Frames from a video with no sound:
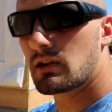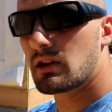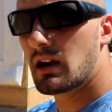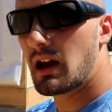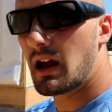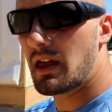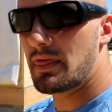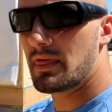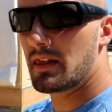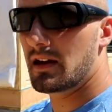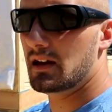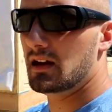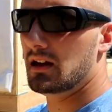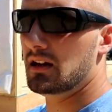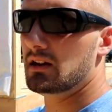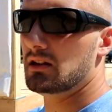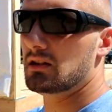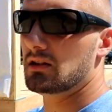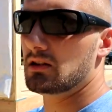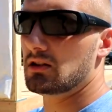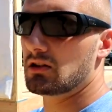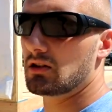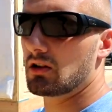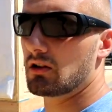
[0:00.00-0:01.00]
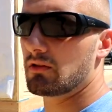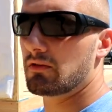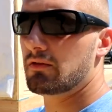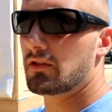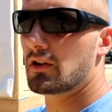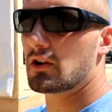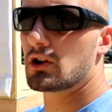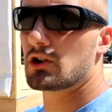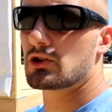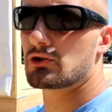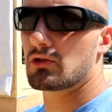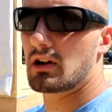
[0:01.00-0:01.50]
and then your
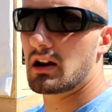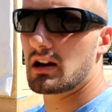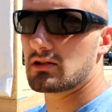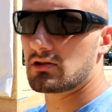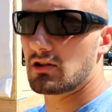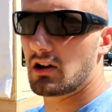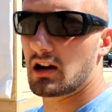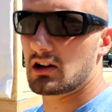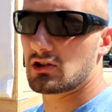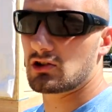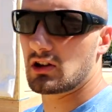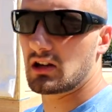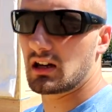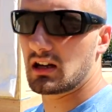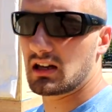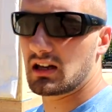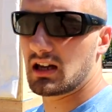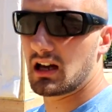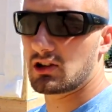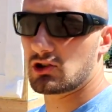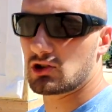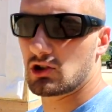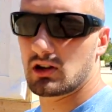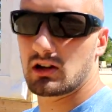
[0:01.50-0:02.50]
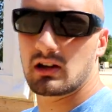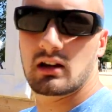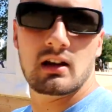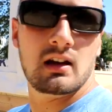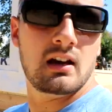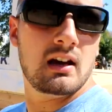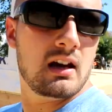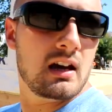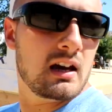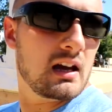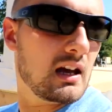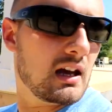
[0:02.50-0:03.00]
footer drains are actually going to catch it,
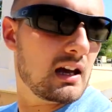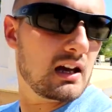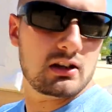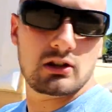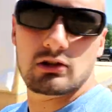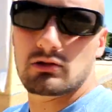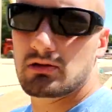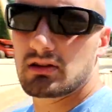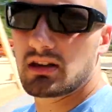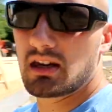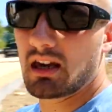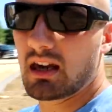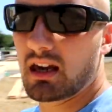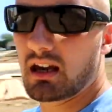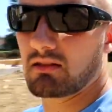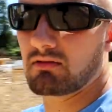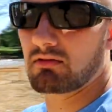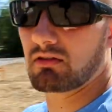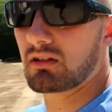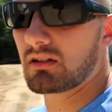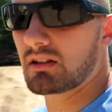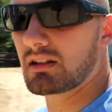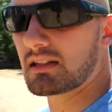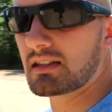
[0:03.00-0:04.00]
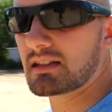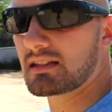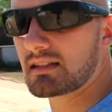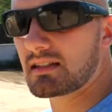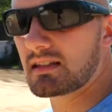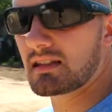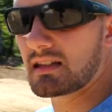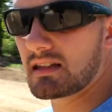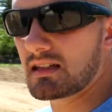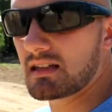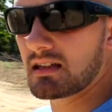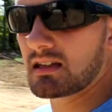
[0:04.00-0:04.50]
and you can't really
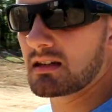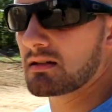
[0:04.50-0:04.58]
see,